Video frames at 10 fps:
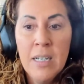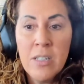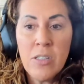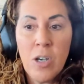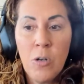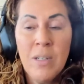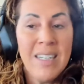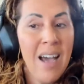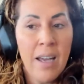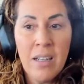So
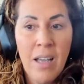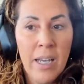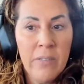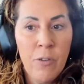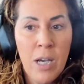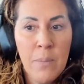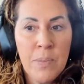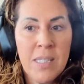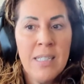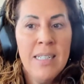not a lot of
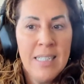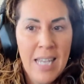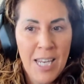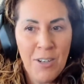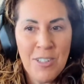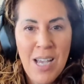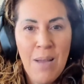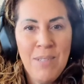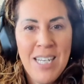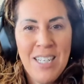reps. Take your
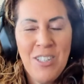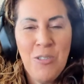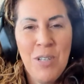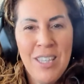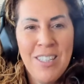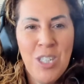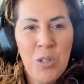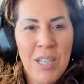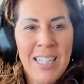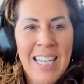time, doing this
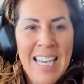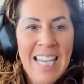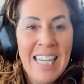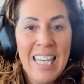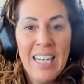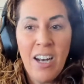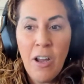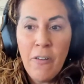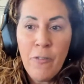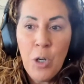trick, get it
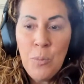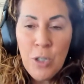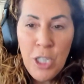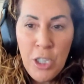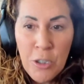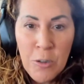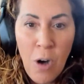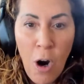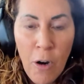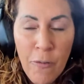on a verbal cue.
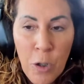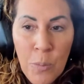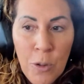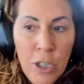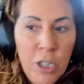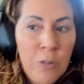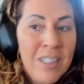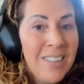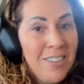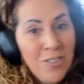Our verbal cue
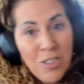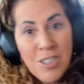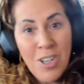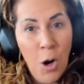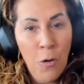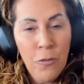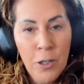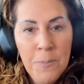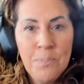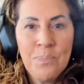is just
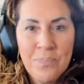over.